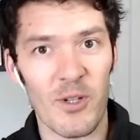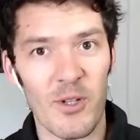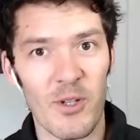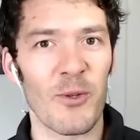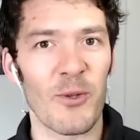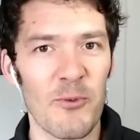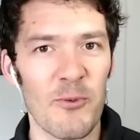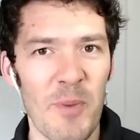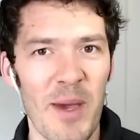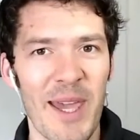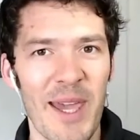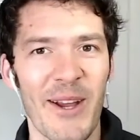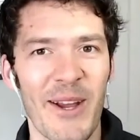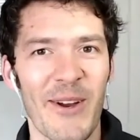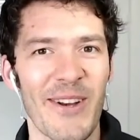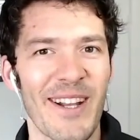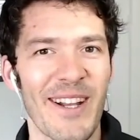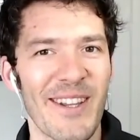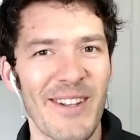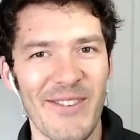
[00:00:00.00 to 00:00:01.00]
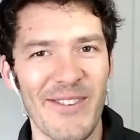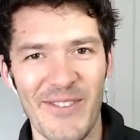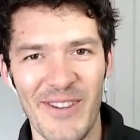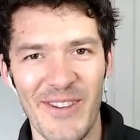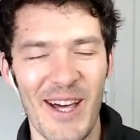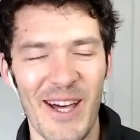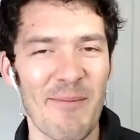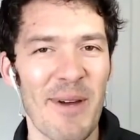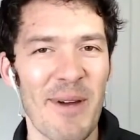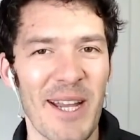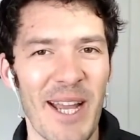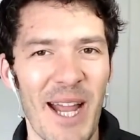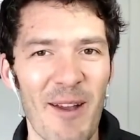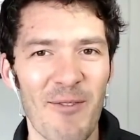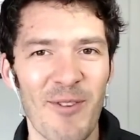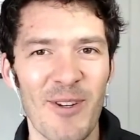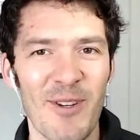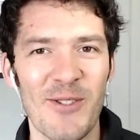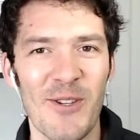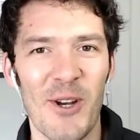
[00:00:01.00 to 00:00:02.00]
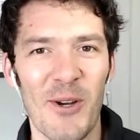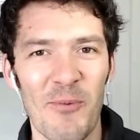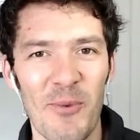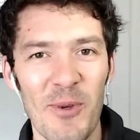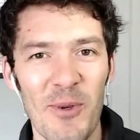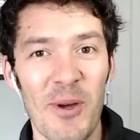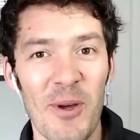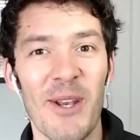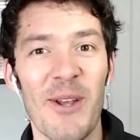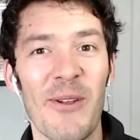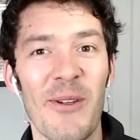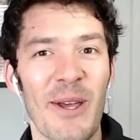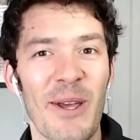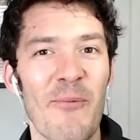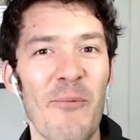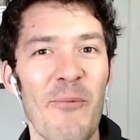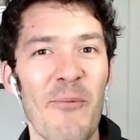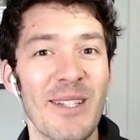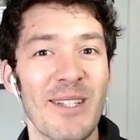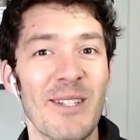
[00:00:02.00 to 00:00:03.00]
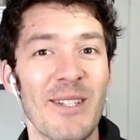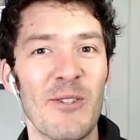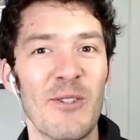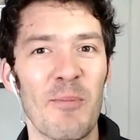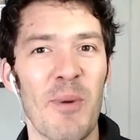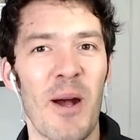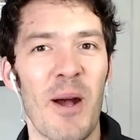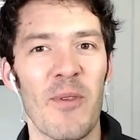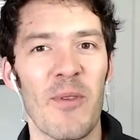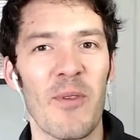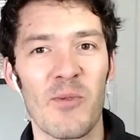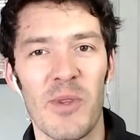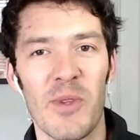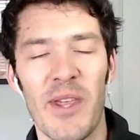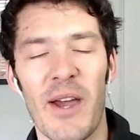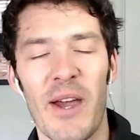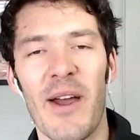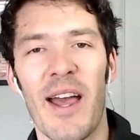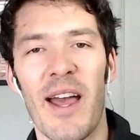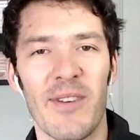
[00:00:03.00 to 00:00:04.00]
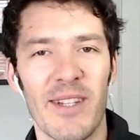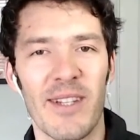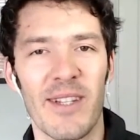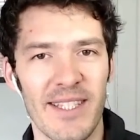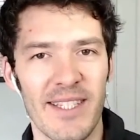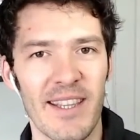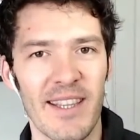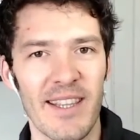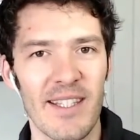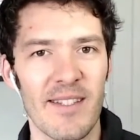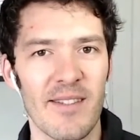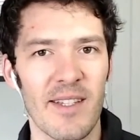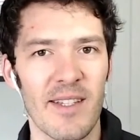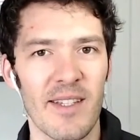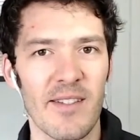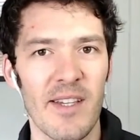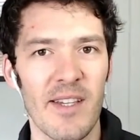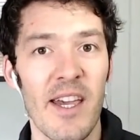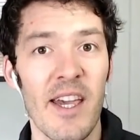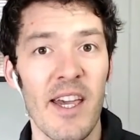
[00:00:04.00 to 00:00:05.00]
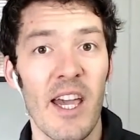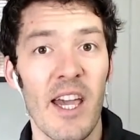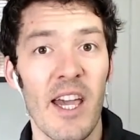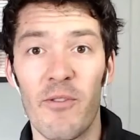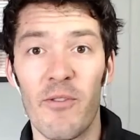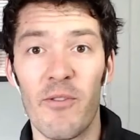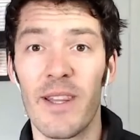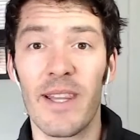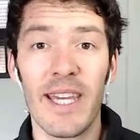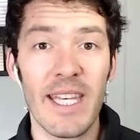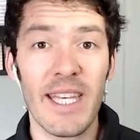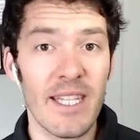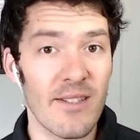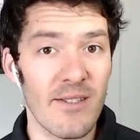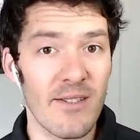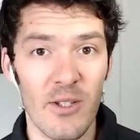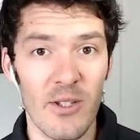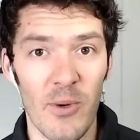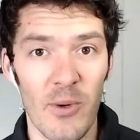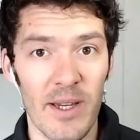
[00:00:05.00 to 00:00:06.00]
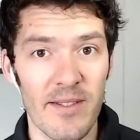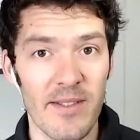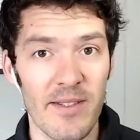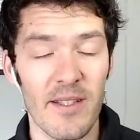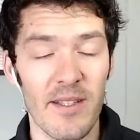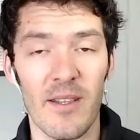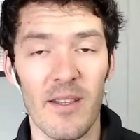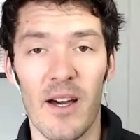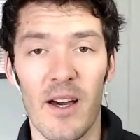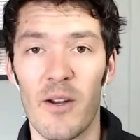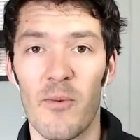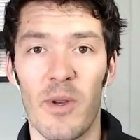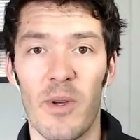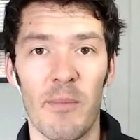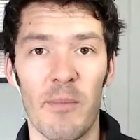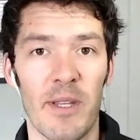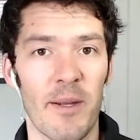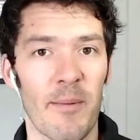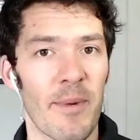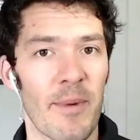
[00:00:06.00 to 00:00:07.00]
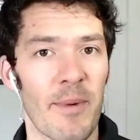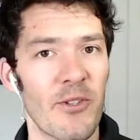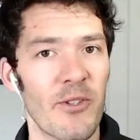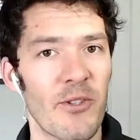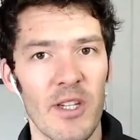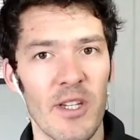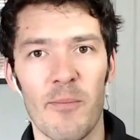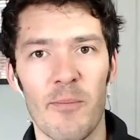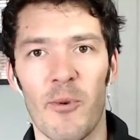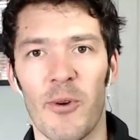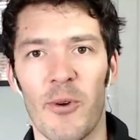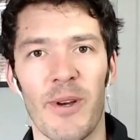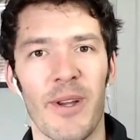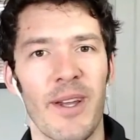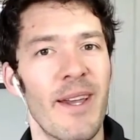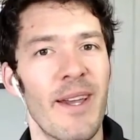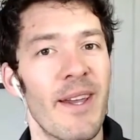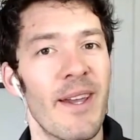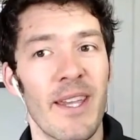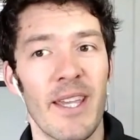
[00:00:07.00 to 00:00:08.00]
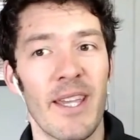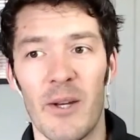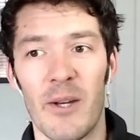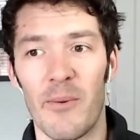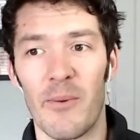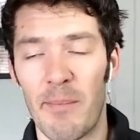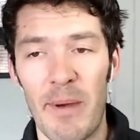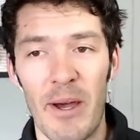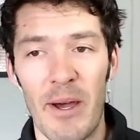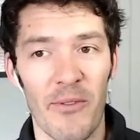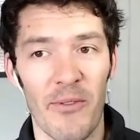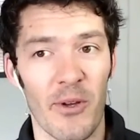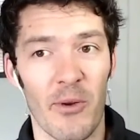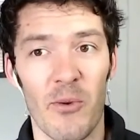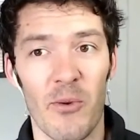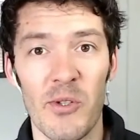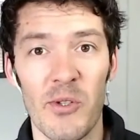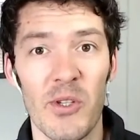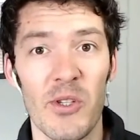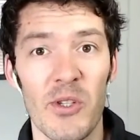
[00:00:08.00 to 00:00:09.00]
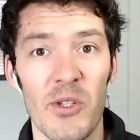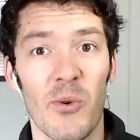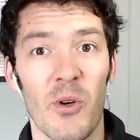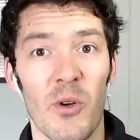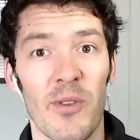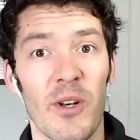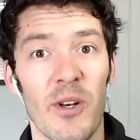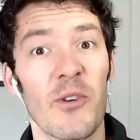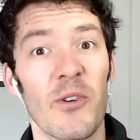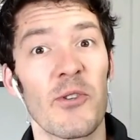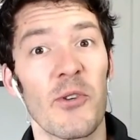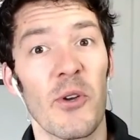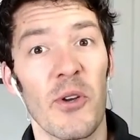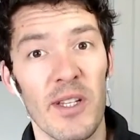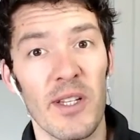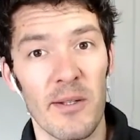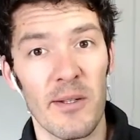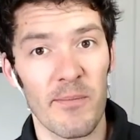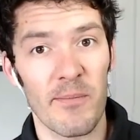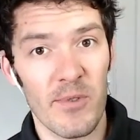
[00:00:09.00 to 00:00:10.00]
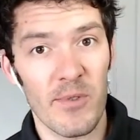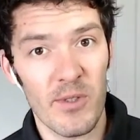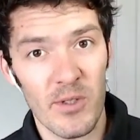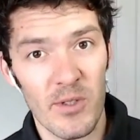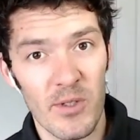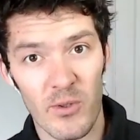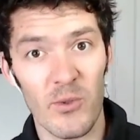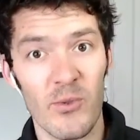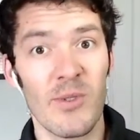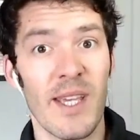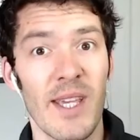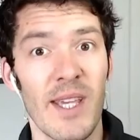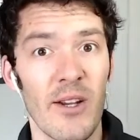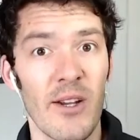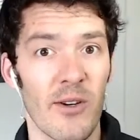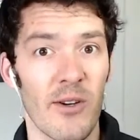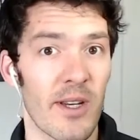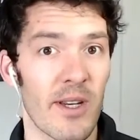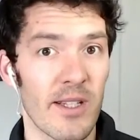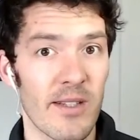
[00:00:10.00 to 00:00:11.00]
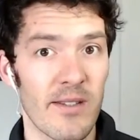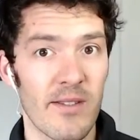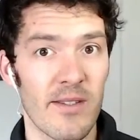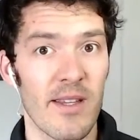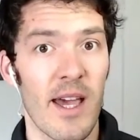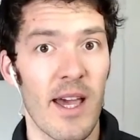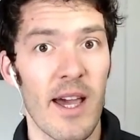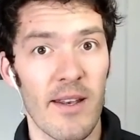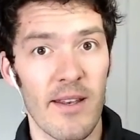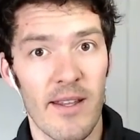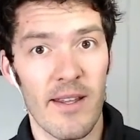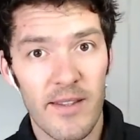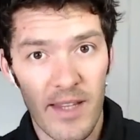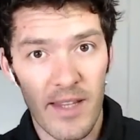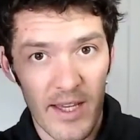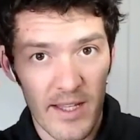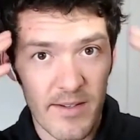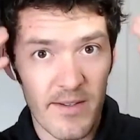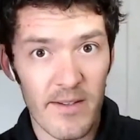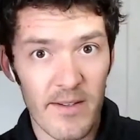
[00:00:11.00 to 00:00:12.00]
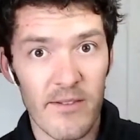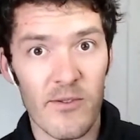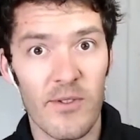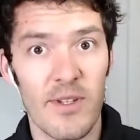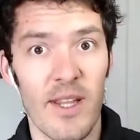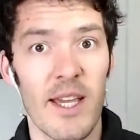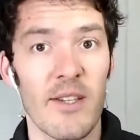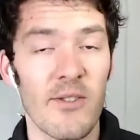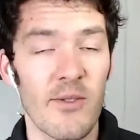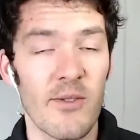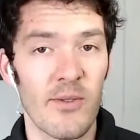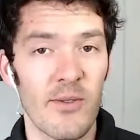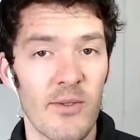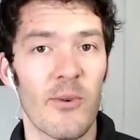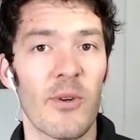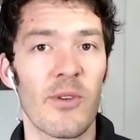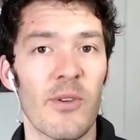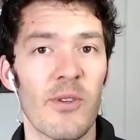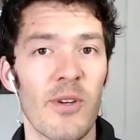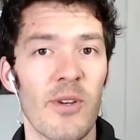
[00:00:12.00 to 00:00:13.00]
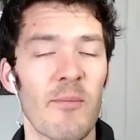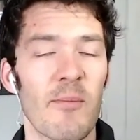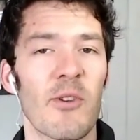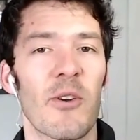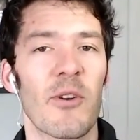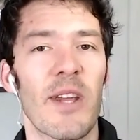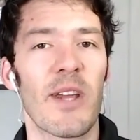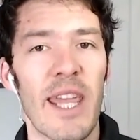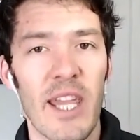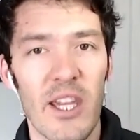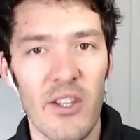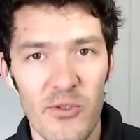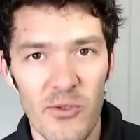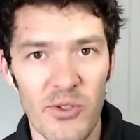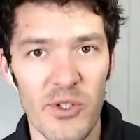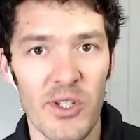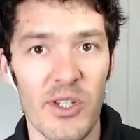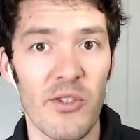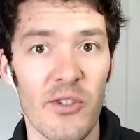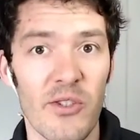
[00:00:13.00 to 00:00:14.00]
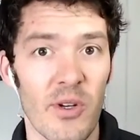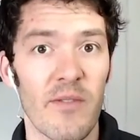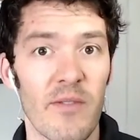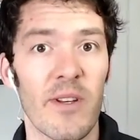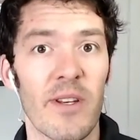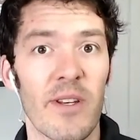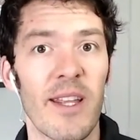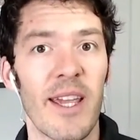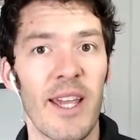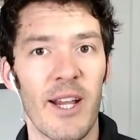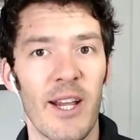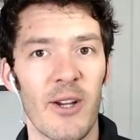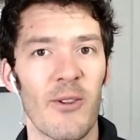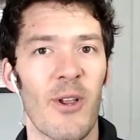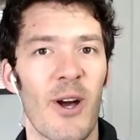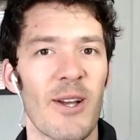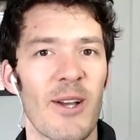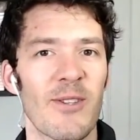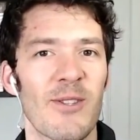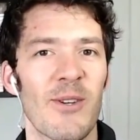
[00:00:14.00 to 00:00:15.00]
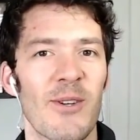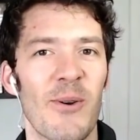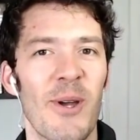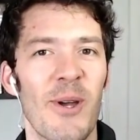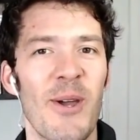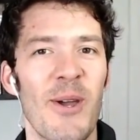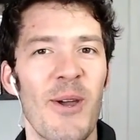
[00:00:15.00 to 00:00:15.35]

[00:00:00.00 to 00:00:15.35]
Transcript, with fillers: to lose my hair, and a lot of my guy friends are, and we want to know like what to do about this without having to take these things. And for the ladies too, I see a lot of women at my gym or when I'm out in the grocery store that are starting to lose hair, and it's that androgen driven hair loss. So